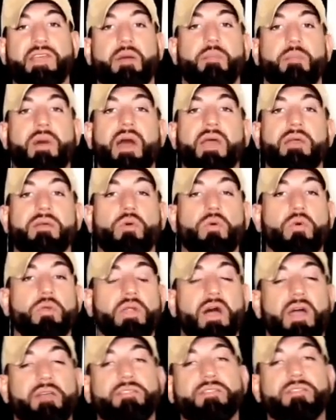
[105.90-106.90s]
my whole
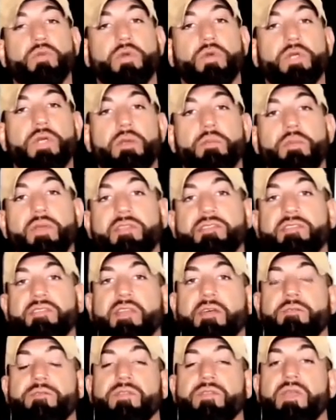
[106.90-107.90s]
life story, but it's
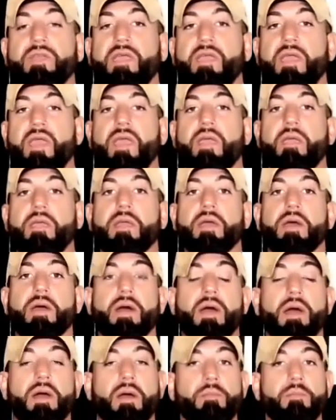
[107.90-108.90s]
definitely
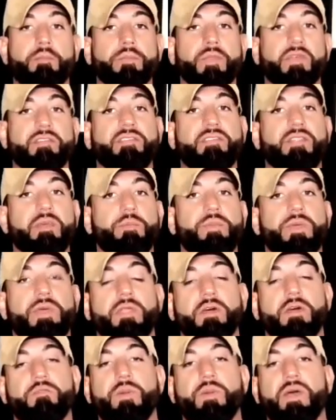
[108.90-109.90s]
a
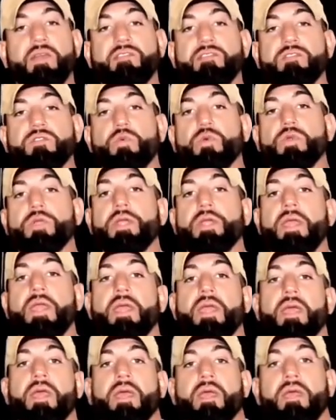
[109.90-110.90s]
snippet of my story
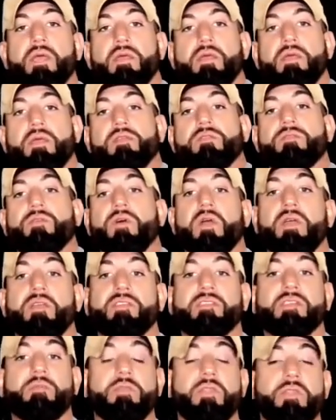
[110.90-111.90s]
as far
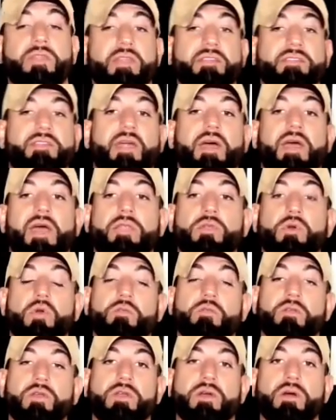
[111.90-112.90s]
as some of the things that I had to
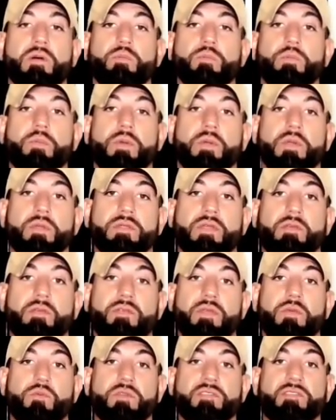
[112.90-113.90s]
overcome
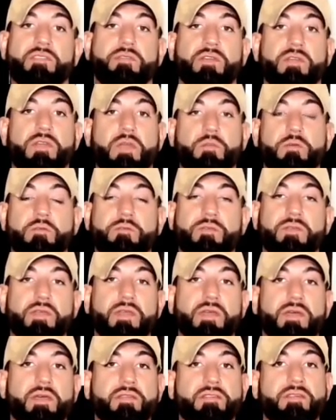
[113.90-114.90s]
living with severe
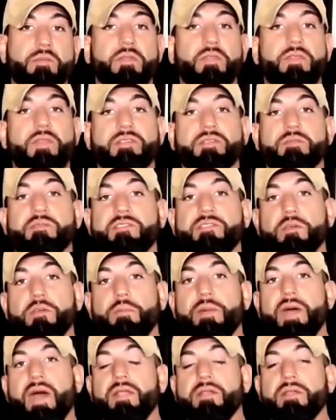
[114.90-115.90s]
hemophilia, some of the things I'm still
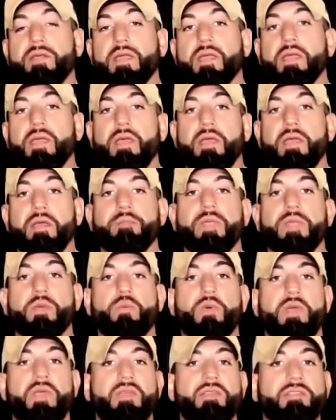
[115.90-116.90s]
battling,
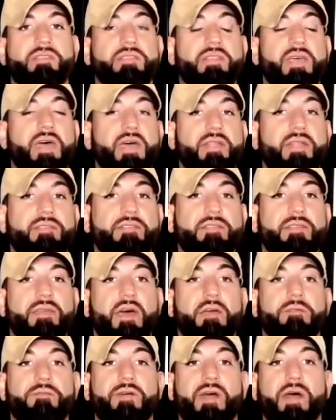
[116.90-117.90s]
and ways that
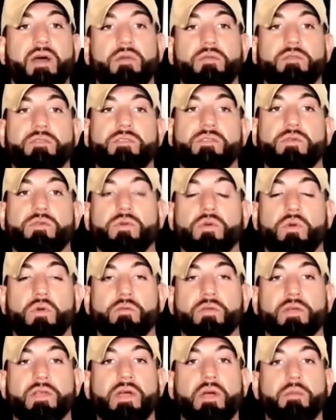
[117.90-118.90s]
I found to
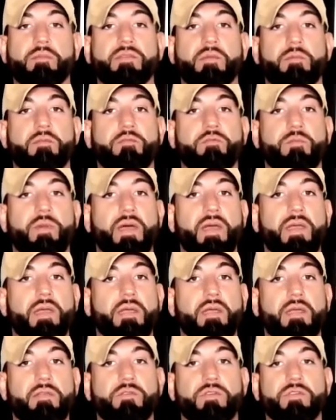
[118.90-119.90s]
overcome some of
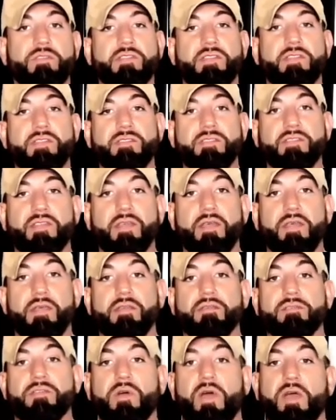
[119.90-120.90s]
my adversities.
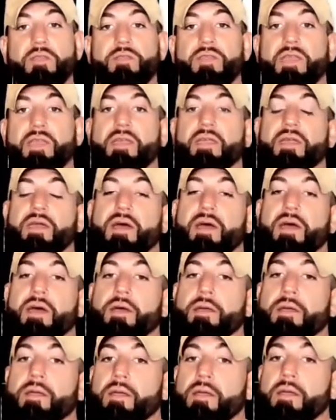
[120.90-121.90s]
So I think
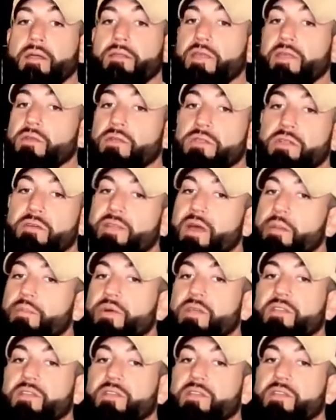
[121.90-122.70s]
you'll love that book